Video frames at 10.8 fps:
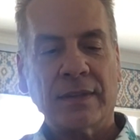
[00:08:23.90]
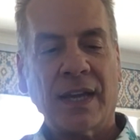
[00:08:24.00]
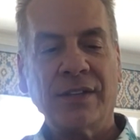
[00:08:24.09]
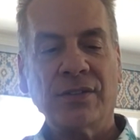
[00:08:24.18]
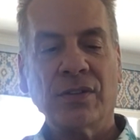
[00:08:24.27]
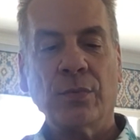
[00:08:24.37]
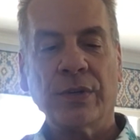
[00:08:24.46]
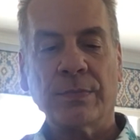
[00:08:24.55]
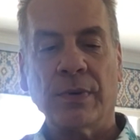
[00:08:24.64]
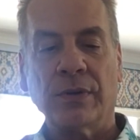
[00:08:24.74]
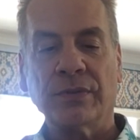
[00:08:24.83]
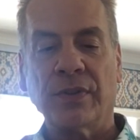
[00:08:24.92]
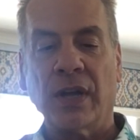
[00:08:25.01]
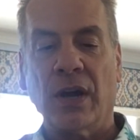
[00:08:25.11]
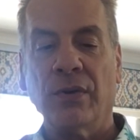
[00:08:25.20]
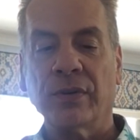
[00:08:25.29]
I took Wishbone to the
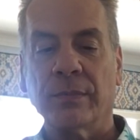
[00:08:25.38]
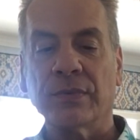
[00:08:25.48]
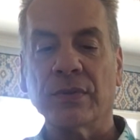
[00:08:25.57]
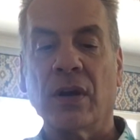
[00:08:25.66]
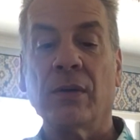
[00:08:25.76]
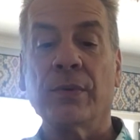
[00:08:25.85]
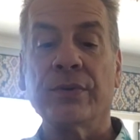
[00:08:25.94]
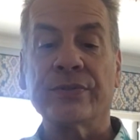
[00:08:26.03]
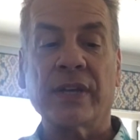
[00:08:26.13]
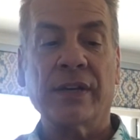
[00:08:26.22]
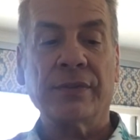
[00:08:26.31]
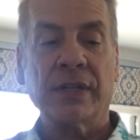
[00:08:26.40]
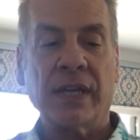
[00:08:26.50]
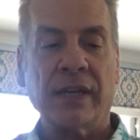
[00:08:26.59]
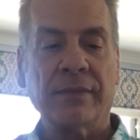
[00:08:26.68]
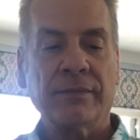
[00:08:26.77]
Odoms almost every
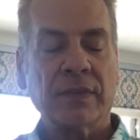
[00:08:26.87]
day.